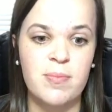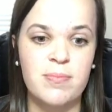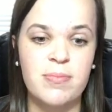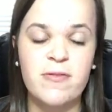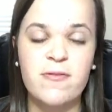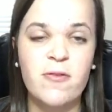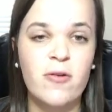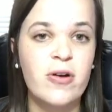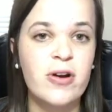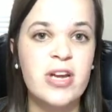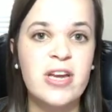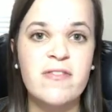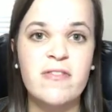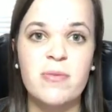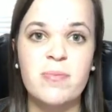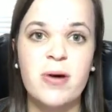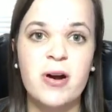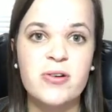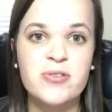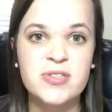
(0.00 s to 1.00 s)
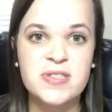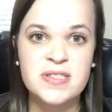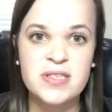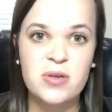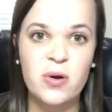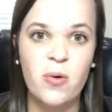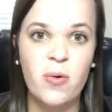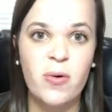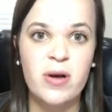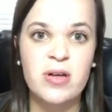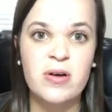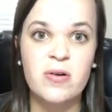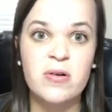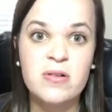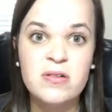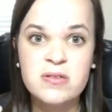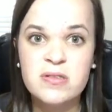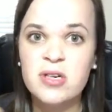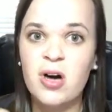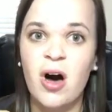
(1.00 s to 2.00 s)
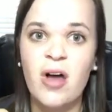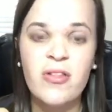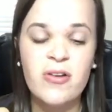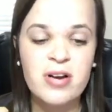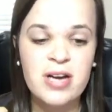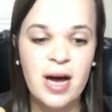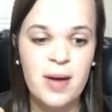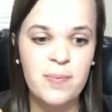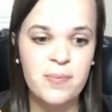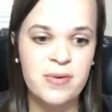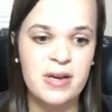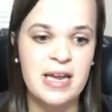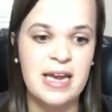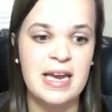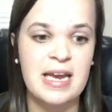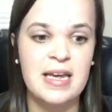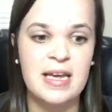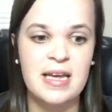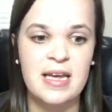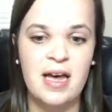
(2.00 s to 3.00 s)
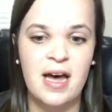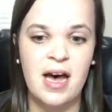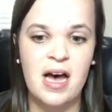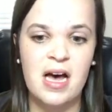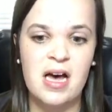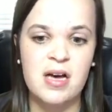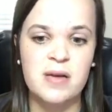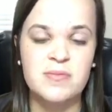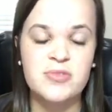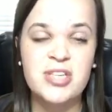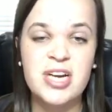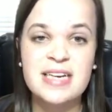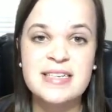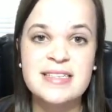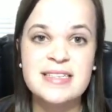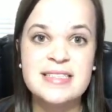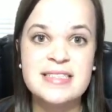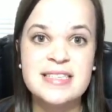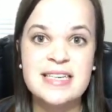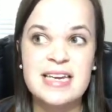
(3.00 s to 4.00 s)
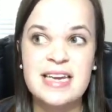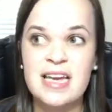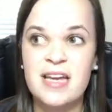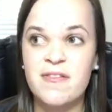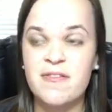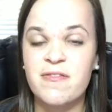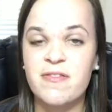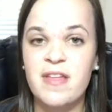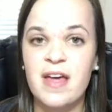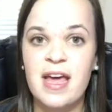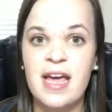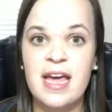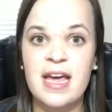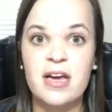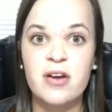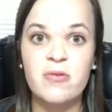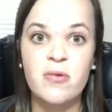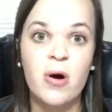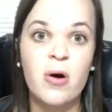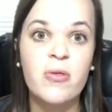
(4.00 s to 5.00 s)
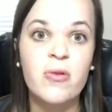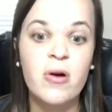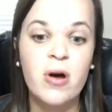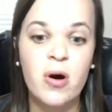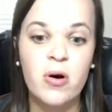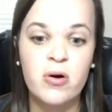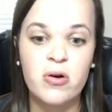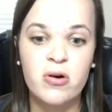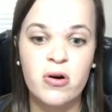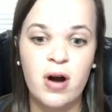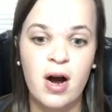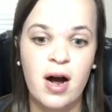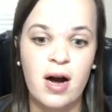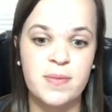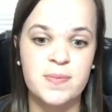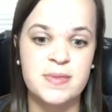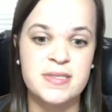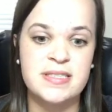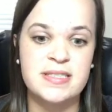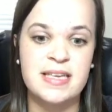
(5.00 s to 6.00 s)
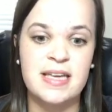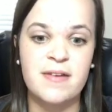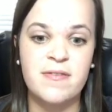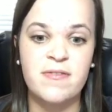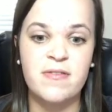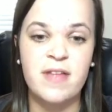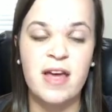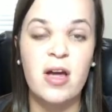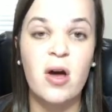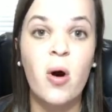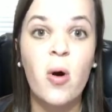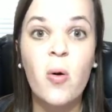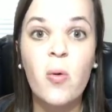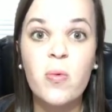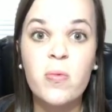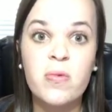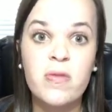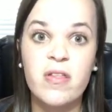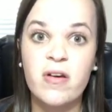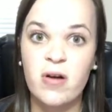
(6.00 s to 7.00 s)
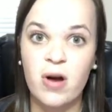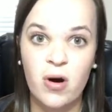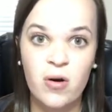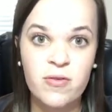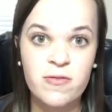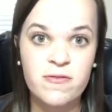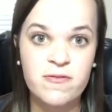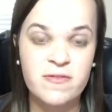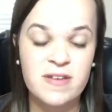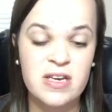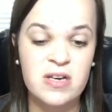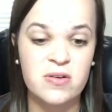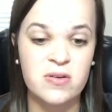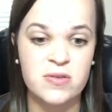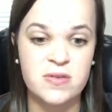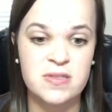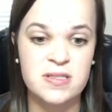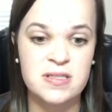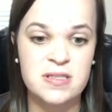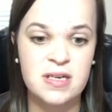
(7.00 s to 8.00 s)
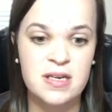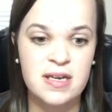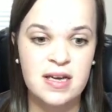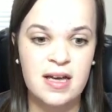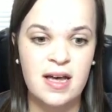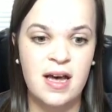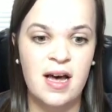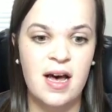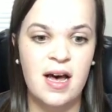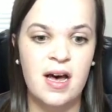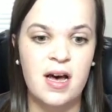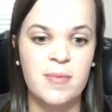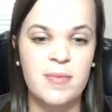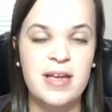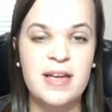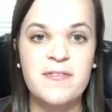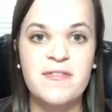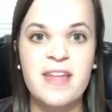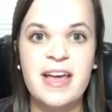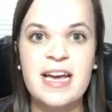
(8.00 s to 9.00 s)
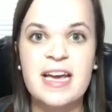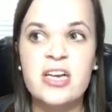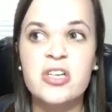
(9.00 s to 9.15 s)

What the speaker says: Before you even purchase an oil, call their company. Check to see if they grow their own crops, if they own their own fields, if they